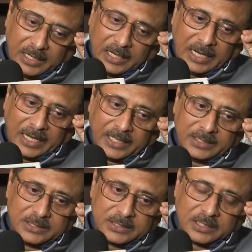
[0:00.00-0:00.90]

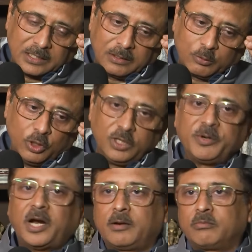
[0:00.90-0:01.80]
And Goldie
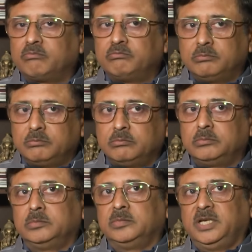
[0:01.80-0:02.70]
Brar
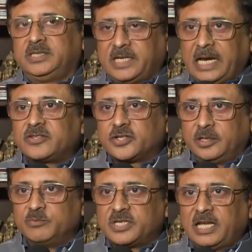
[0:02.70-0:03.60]
is a gangster
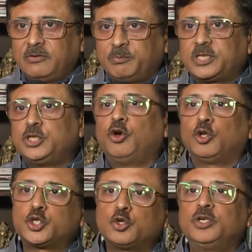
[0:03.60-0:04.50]
himself, but he
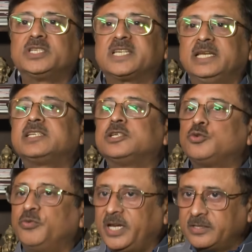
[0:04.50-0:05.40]
also is connected
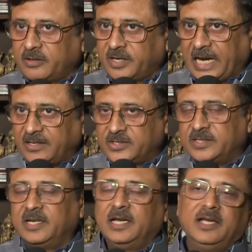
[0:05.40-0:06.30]
to various other gangs.
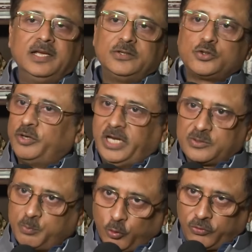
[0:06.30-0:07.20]
So he
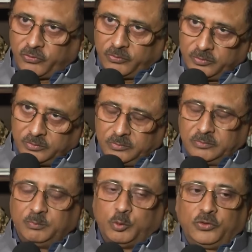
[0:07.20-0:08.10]
has both
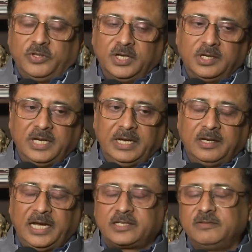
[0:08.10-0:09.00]
the
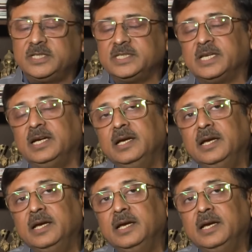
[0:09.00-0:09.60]
activities there.